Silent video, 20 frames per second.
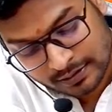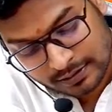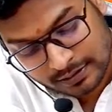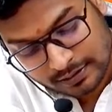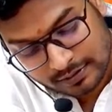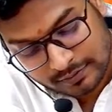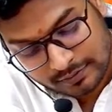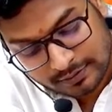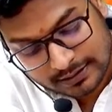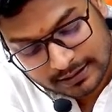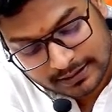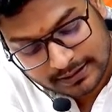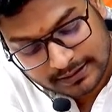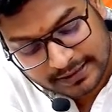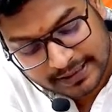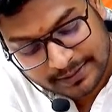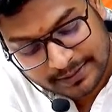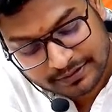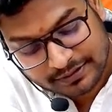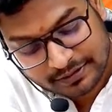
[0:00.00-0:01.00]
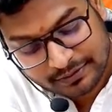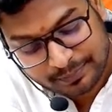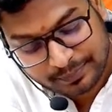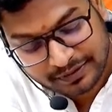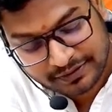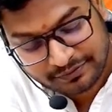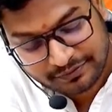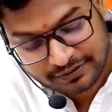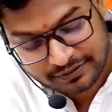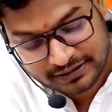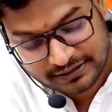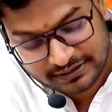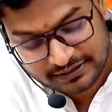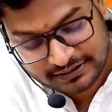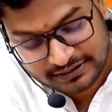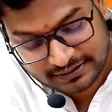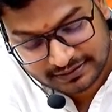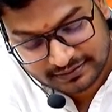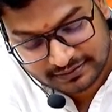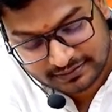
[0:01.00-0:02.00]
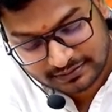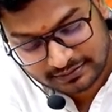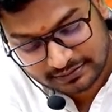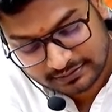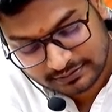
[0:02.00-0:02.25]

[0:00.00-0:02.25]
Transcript: What are the types of preference shares?